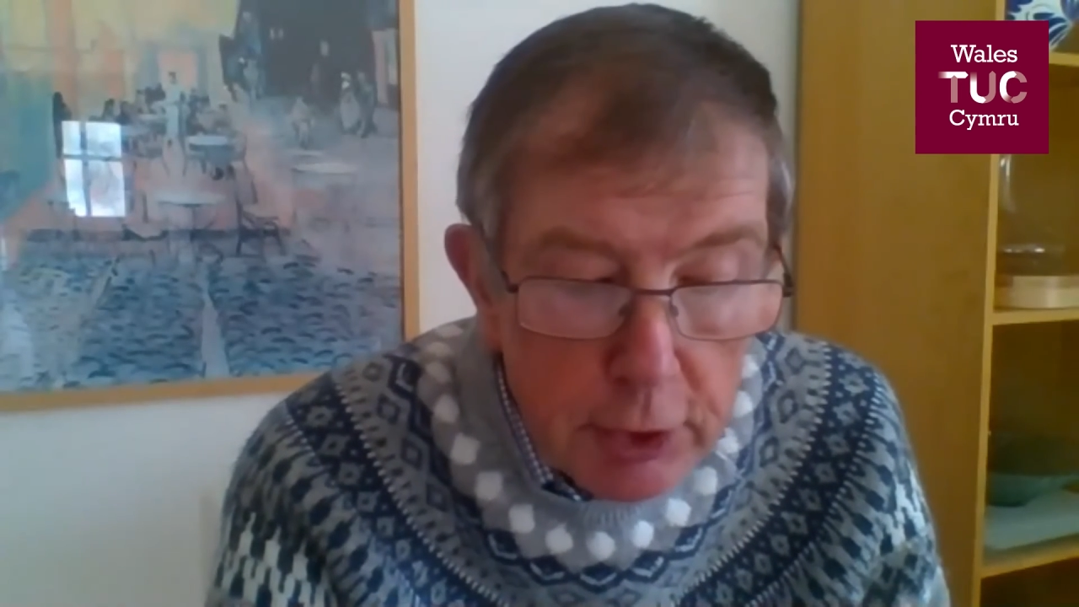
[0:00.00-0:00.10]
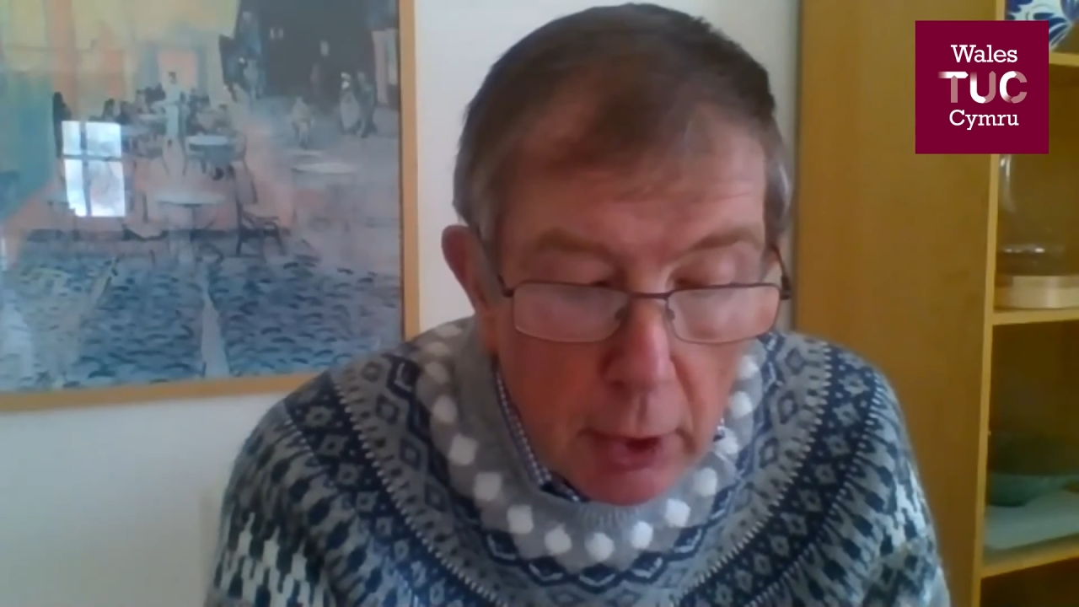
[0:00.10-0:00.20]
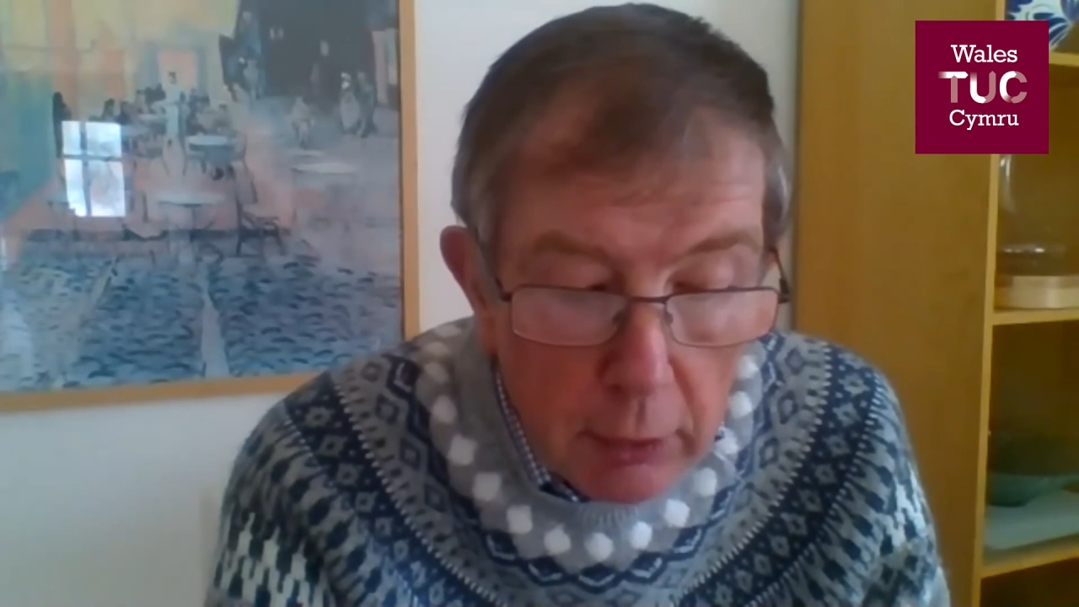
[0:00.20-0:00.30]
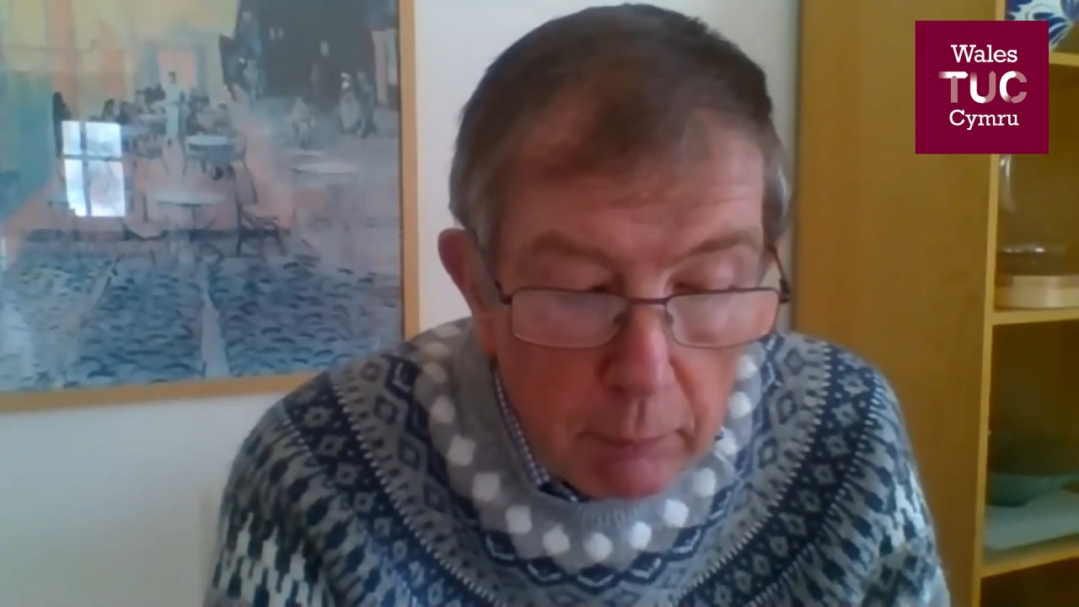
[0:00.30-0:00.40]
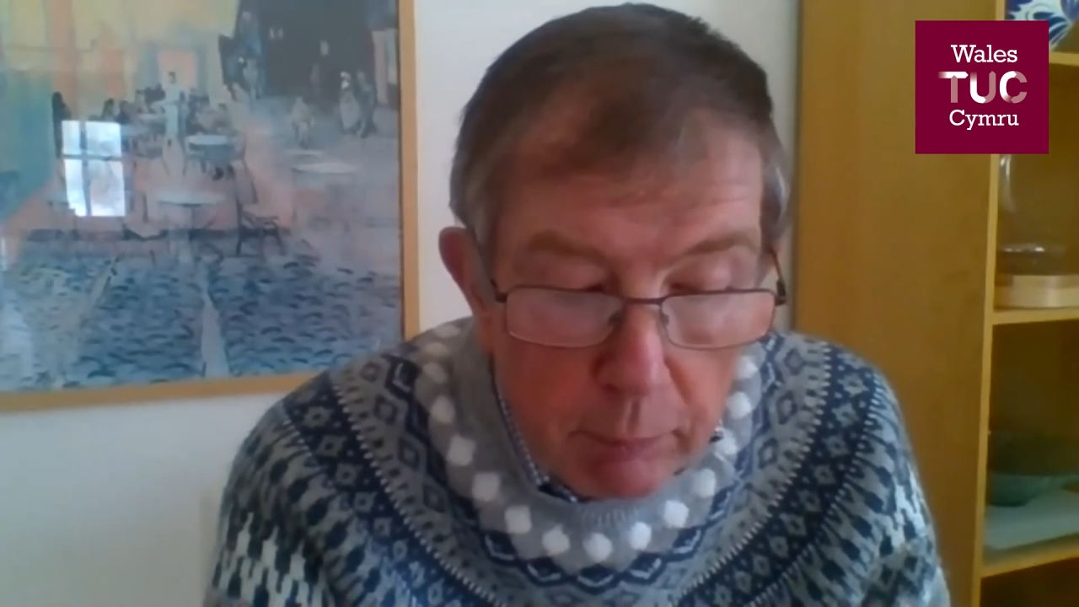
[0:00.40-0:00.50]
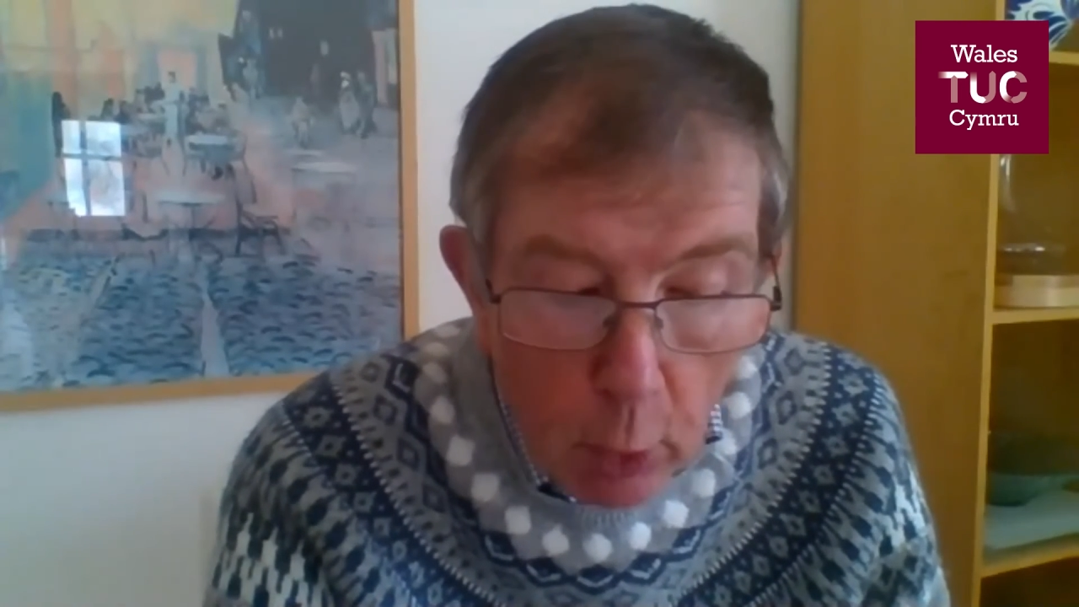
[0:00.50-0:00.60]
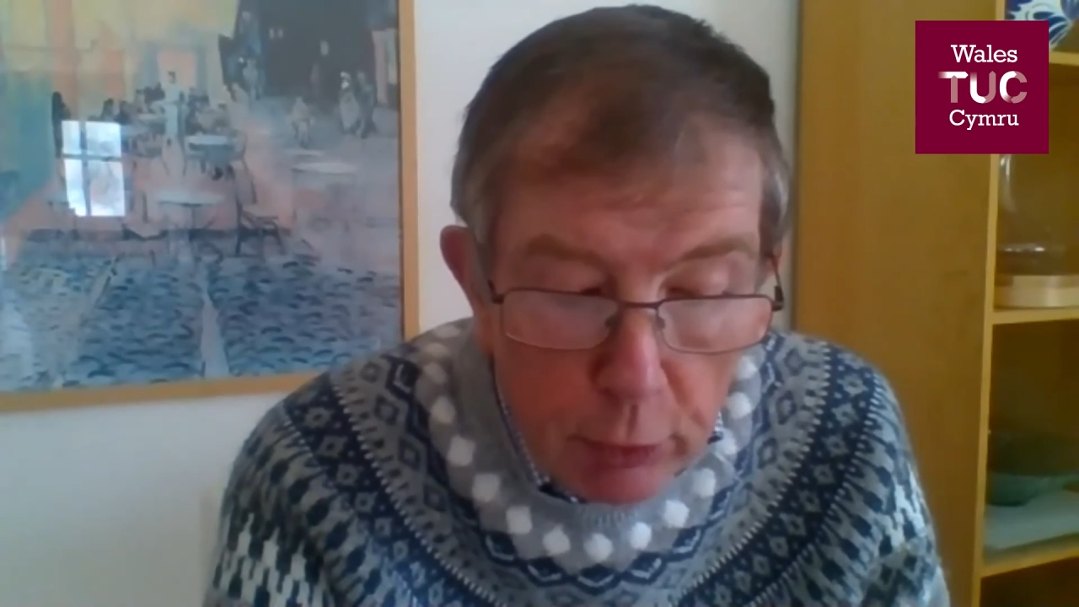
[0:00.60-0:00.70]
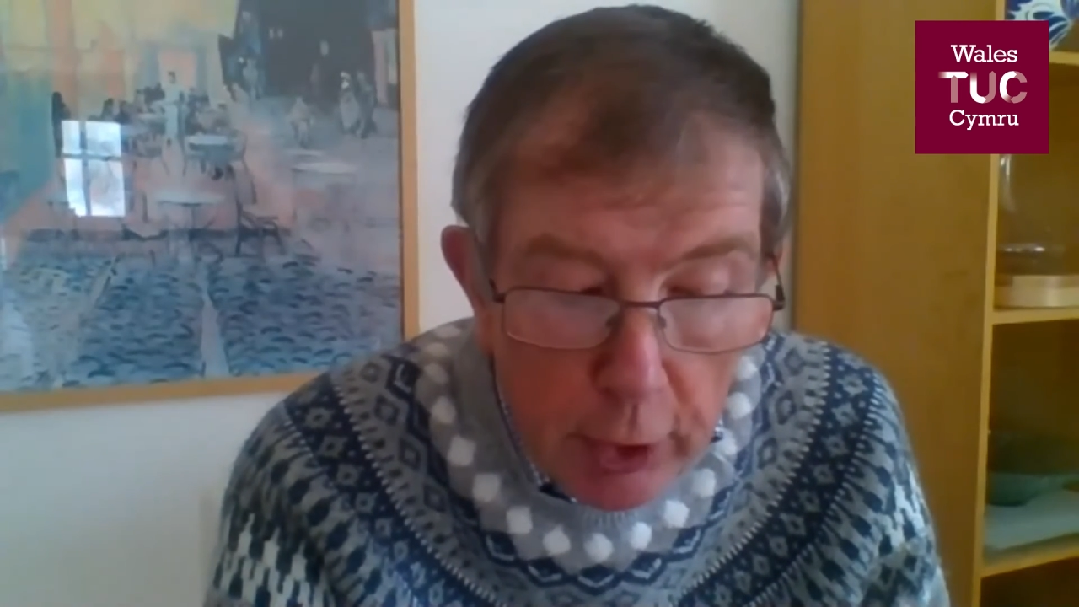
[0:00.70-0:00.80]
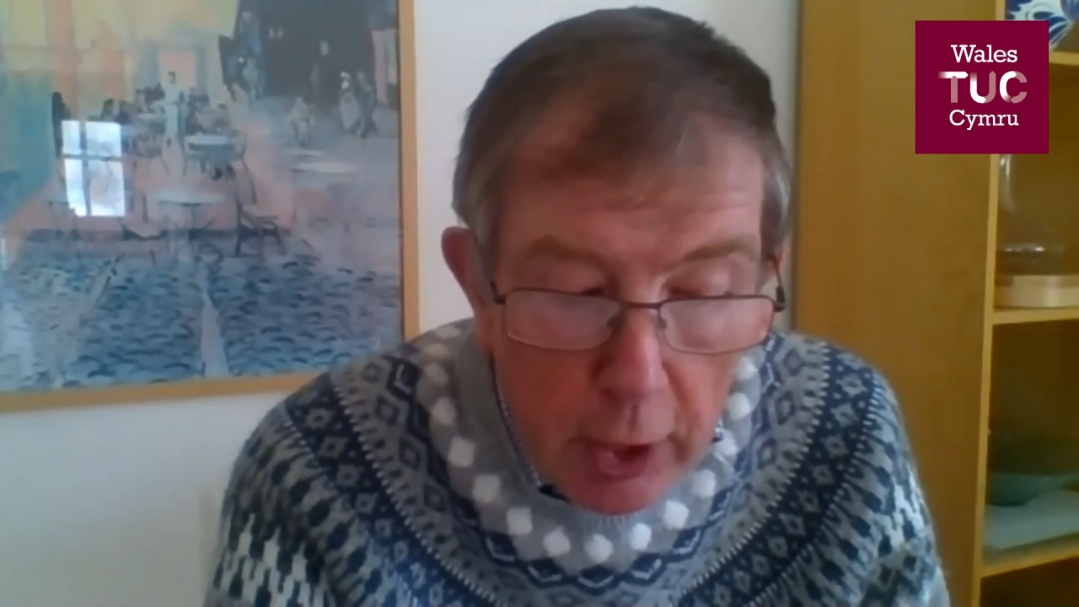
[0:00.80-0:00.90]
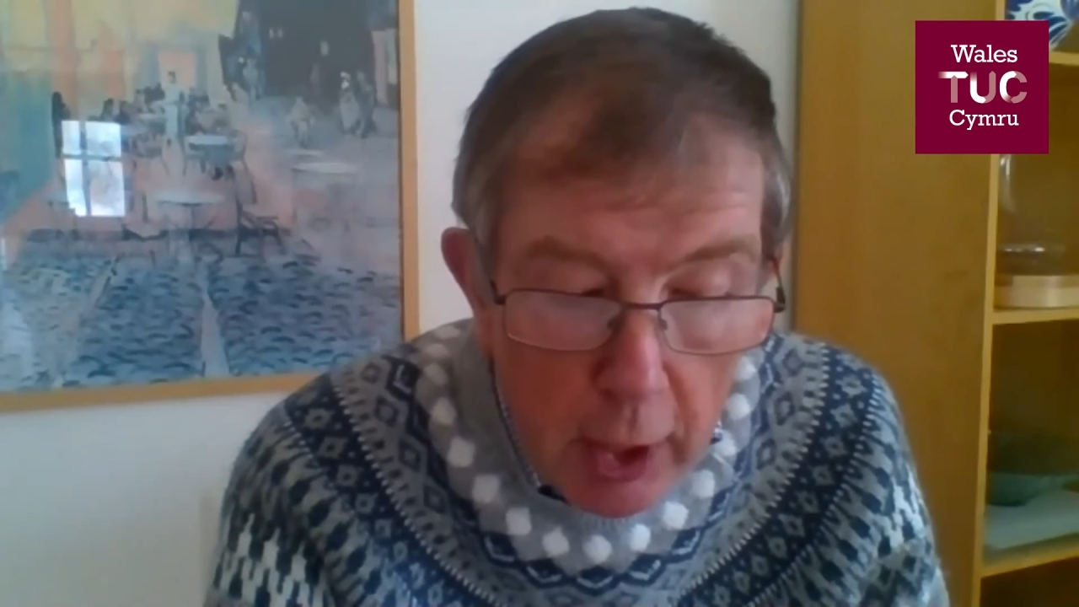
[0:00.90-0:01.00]
ton
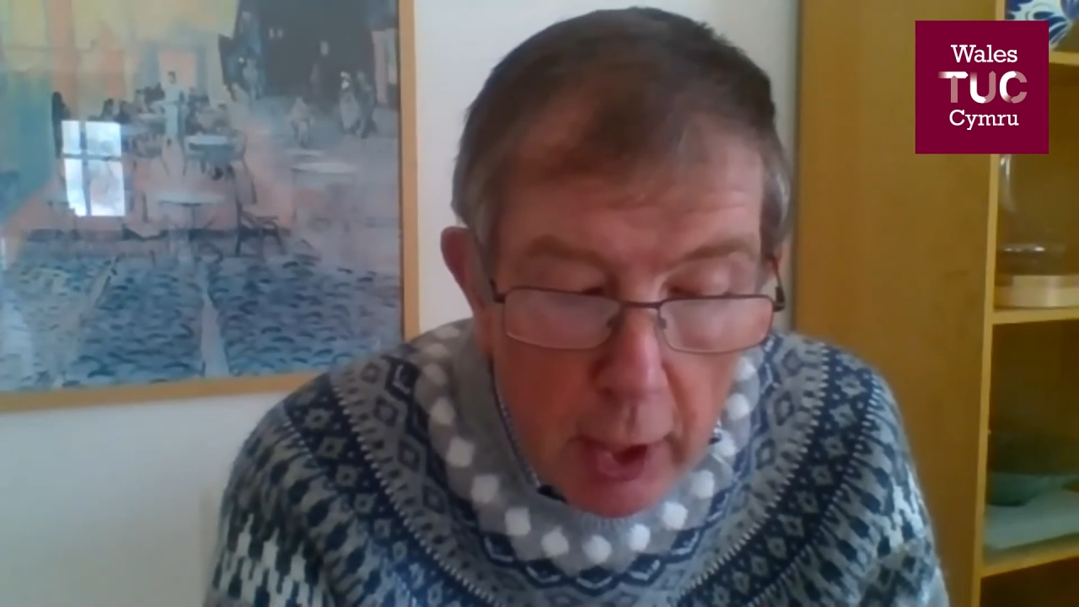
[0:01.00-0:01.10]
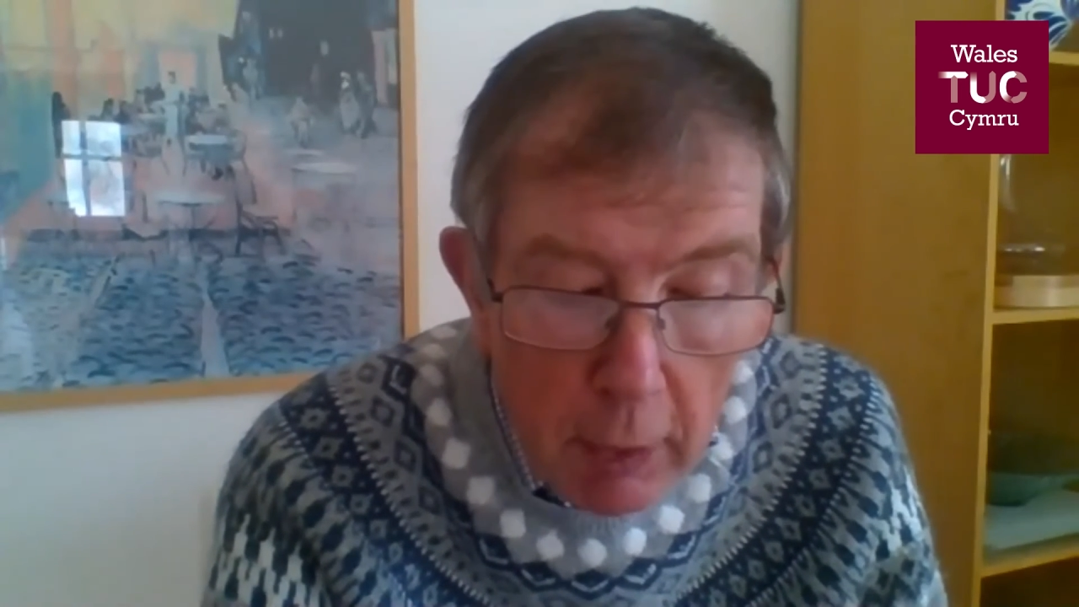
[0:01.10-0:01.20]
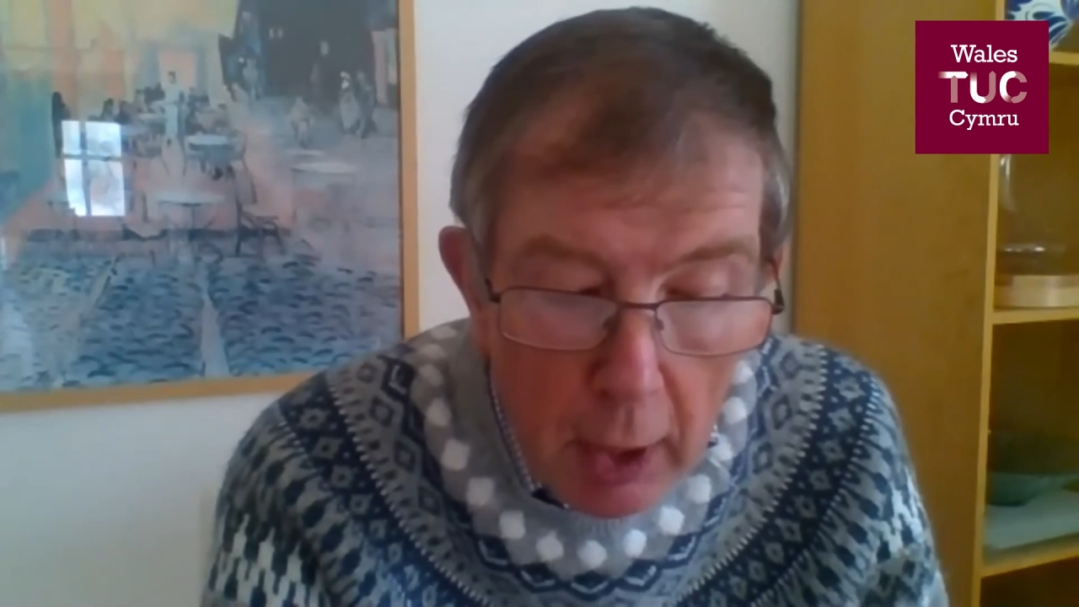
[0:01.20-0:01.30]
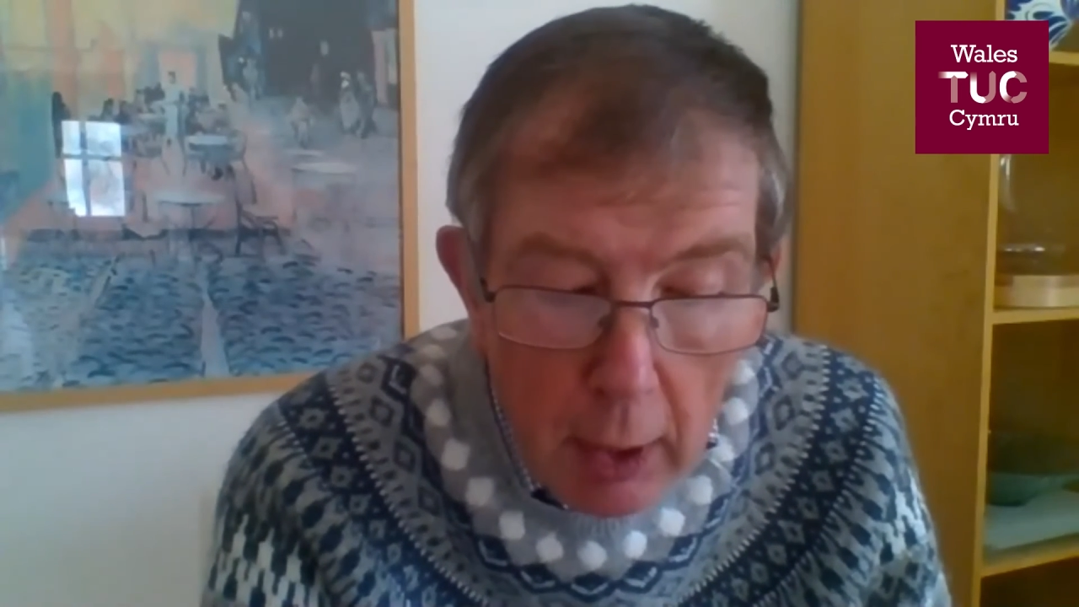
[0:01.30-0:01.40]
over a year.